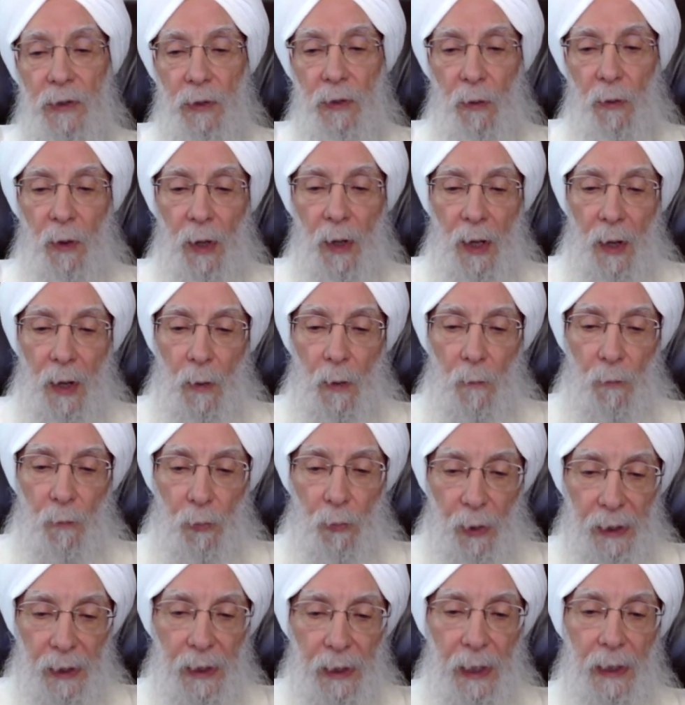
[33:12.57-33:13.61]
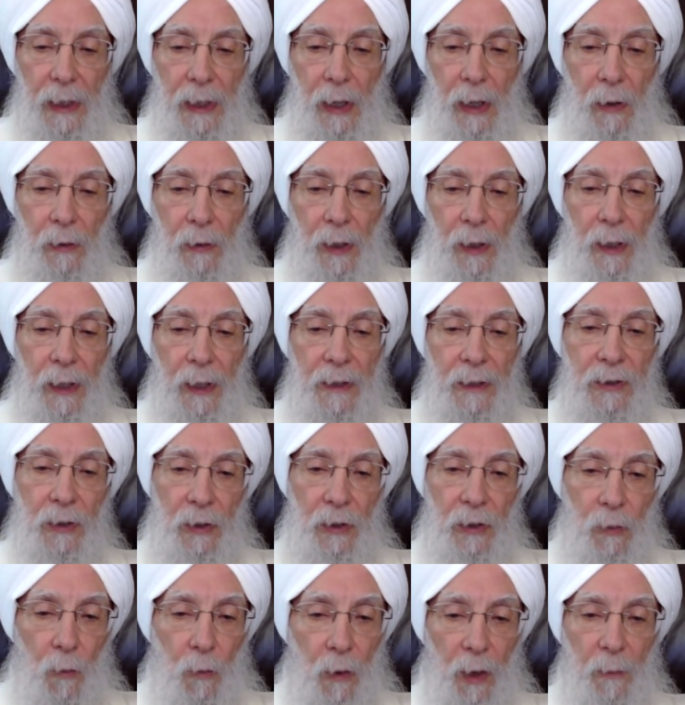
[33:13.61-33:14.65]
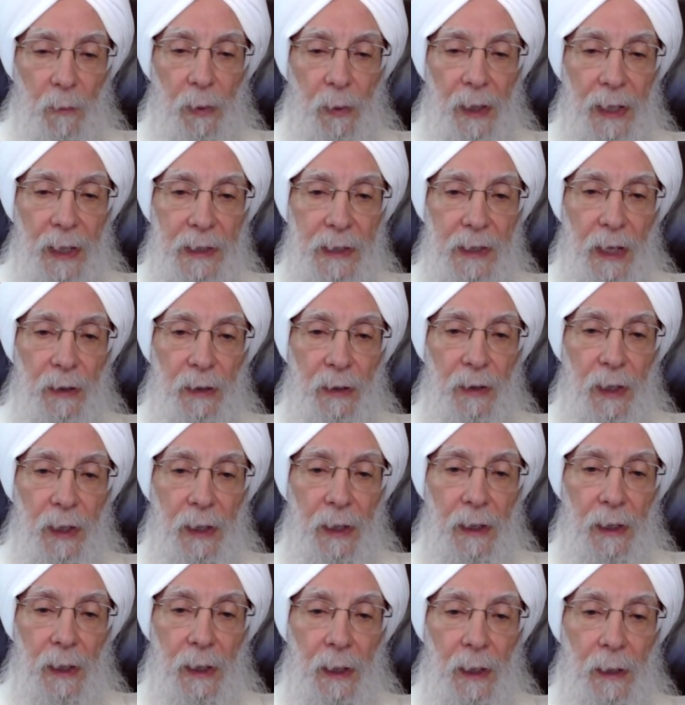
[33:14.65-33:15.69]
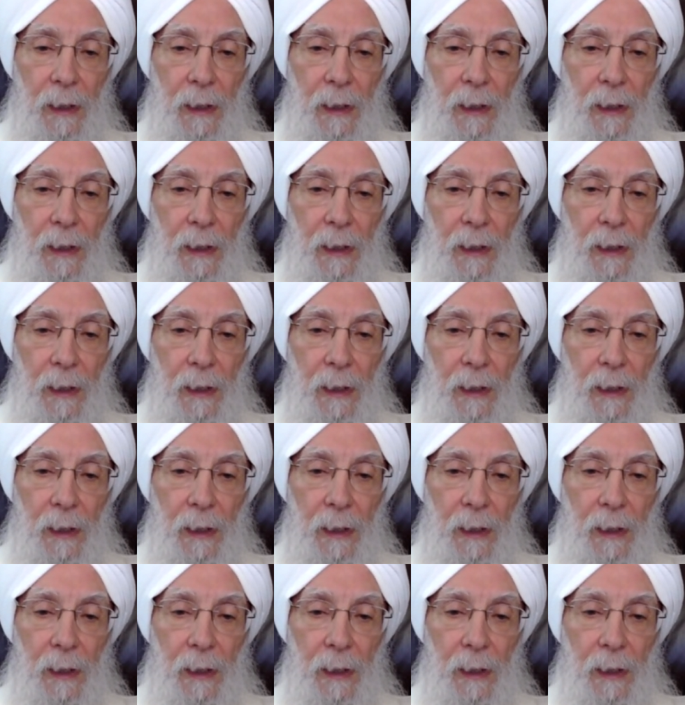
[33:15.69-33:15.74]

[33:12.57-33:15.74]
So bringing yoga into the workplace, I think,